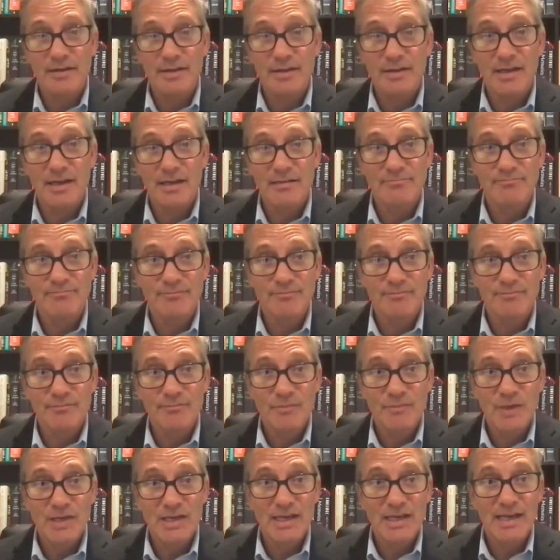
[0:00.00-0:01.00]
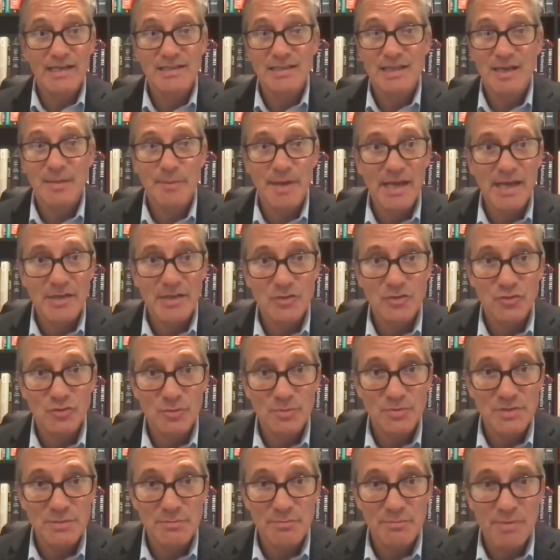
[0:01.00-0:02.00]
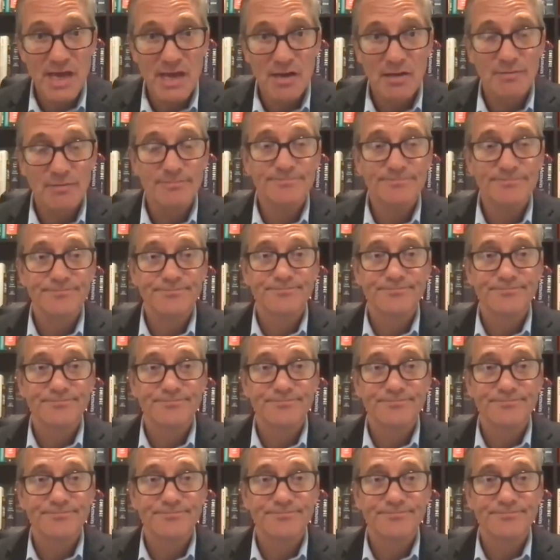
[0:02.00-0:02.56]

He had he had to command troops in battle.